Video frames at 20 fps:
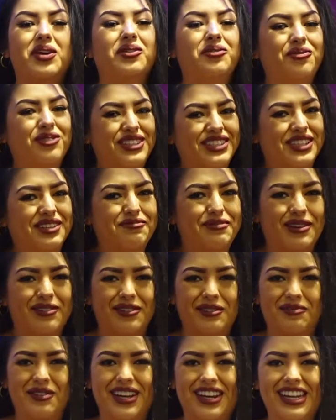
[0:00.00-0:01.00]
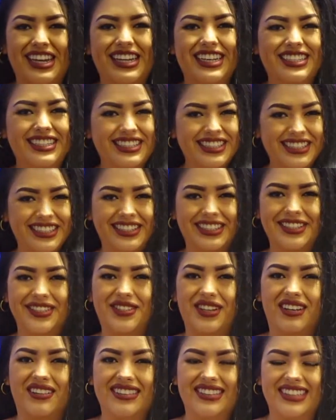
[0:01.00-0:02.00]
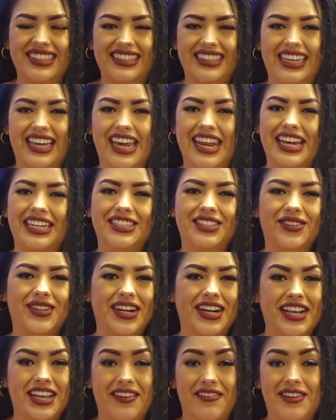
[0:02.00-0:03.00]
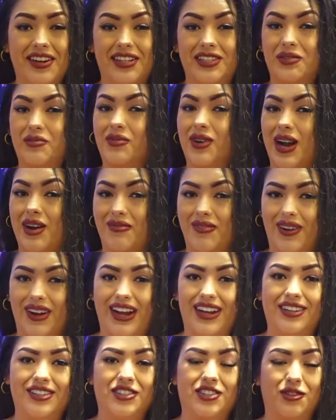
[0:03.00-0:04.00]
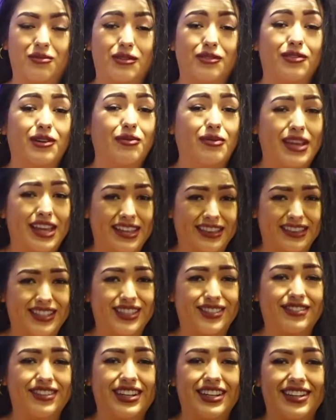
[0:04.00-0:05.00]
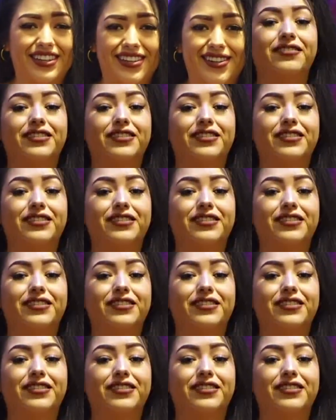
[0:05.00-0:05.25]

What's up everybody? It's your girl Suavecita and I just wanted to give y'all a proper outro before we end this video.